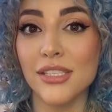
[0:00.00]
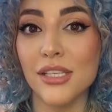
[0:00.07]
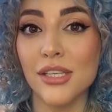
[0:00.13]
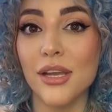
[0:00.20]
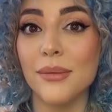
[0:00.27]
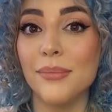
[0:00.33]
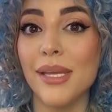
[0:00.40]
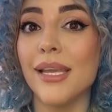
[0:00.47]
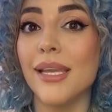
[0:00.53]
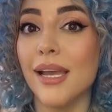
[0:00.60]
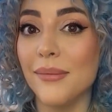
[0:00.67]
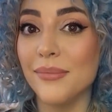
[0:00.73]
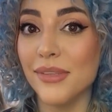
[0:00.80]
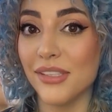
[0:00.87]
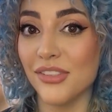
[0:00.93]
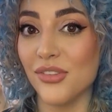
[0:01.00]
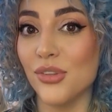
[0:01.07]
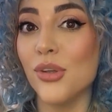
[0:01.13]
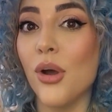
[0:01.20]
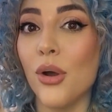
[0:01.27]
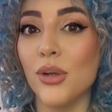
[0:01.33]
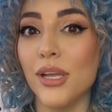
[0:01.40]
to learn makeup, this
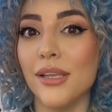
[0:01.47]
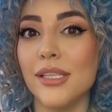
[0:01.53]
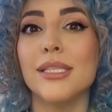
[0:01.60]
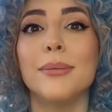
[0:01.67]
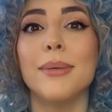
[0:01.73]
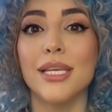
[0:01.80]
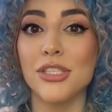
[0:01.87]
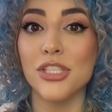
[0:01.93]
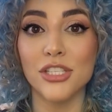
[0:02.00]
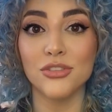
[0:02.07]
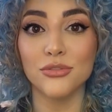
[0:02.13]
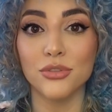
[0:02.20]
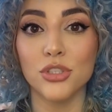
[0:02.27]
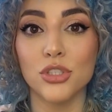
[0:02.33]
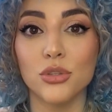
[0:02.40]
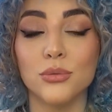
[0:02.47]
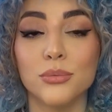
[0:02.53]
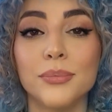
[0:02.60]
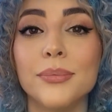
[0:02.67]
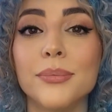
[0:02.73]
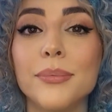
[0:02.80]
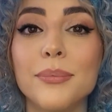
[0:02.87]
tutorial is made just for you
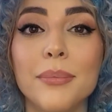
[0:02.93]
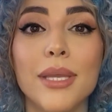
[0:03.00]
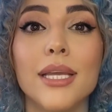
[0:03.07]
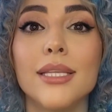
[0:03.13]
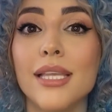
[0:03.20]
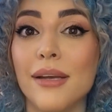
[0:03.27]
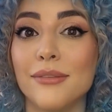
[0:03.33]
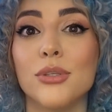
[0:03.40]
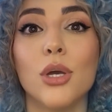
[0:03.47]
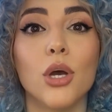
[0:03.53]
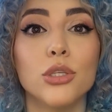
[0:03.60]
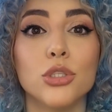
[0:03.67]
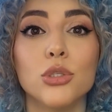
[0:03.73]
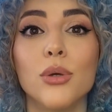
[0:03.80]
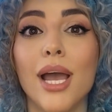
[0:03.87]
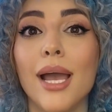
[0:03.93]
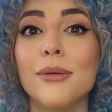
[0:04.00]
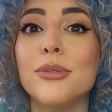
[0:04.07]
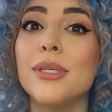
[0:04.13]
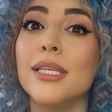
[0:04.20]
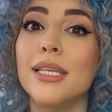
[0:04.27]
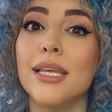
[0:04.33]
because I've taught you
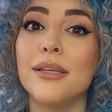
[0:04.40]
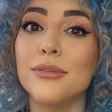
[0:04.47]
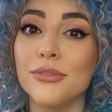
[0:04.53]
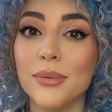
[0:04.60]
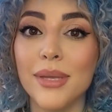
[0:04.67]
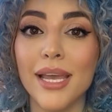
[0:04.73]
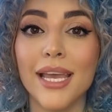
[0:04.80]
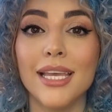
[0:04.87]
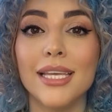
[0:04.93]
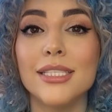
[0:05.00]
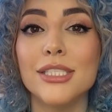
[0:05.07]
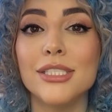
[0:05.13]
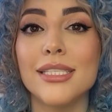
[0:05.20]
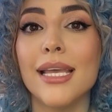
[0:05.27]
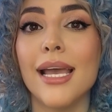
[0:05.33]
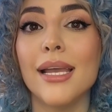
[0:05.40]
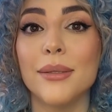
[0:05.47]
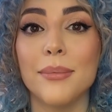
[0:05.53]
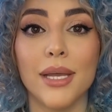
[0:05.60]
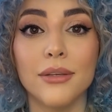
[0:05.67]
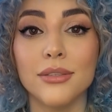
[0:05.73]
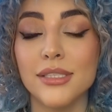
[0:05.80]
everything from A to Z
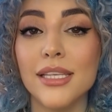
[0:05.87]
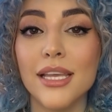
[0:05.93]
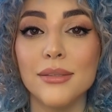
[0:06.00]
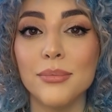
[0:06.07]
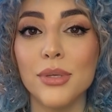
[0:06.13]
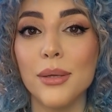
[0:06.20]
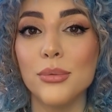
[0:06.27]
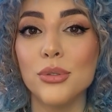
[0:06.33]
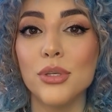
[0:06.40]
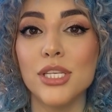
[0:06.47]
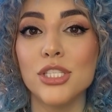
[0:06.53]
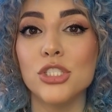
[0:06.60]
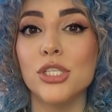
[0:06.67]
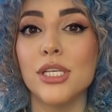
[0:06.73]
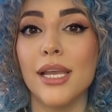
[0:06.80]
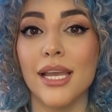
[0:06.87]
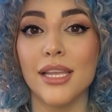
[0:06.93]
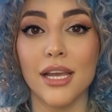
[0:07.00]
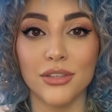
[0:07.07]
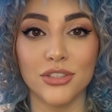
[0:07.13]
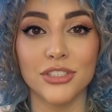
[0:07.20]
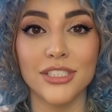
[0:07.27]
about skin preparation and
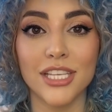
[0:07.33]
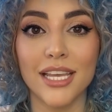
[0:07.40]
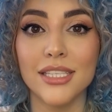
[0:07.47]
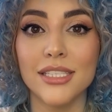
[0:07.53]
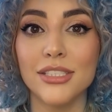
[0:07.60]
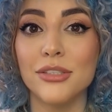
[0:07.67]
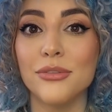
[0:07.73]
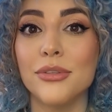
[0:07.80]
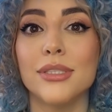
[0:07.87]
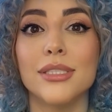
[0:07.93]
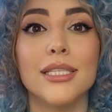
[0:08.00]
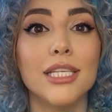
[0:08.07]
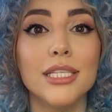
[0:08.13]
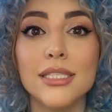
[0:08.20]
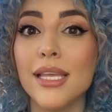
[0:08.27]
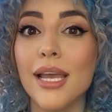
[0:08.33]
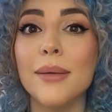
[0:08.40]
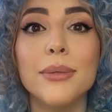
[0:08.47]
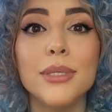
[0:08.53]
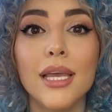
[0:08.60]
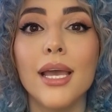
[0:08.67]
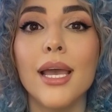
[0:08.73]
understanding different skin types,